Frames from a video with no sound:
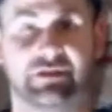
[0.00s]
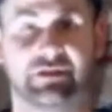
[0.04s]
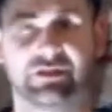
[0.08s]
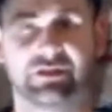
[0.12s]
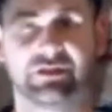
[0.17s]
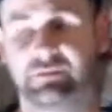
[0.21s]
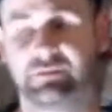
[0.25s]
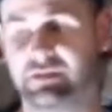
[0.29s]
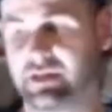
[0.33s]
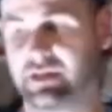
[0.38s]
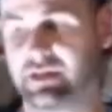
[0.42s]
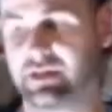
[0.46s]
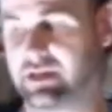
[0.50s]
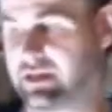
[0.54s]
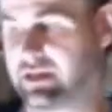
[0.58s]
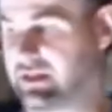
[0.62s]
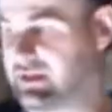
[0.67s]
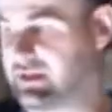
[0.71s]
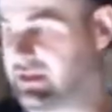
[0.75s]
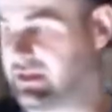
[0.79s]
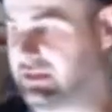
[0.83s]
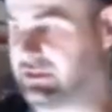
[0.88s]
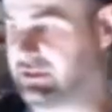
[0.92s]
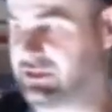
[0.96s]
It should be like a
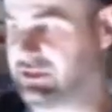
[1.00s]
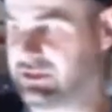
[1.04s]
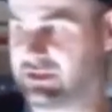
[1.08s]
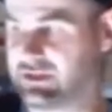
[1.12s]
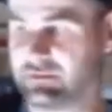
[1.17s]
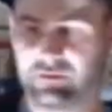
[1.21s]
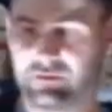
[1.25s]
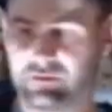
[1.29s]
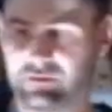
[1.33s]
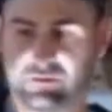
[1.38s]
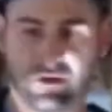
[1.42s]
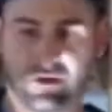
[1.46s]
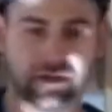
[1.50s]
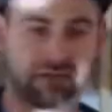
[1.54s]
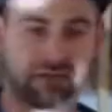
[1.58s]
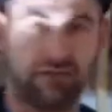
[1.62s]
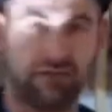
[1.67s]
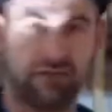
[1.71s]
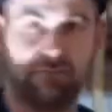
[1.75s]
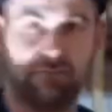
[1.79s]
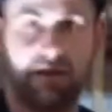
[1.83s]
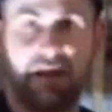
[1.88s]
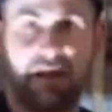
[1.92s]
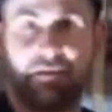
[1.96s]
thing that just comes across
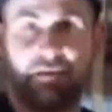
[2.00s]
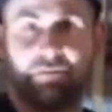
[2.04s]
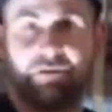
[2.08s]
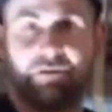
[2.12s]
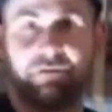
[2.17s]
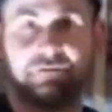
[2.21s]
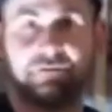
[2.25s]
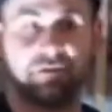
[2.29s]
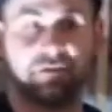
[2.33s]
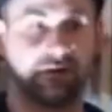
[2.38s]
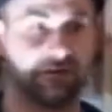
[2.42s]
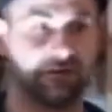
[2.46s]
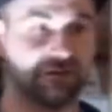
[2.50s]
the bottom of the fucking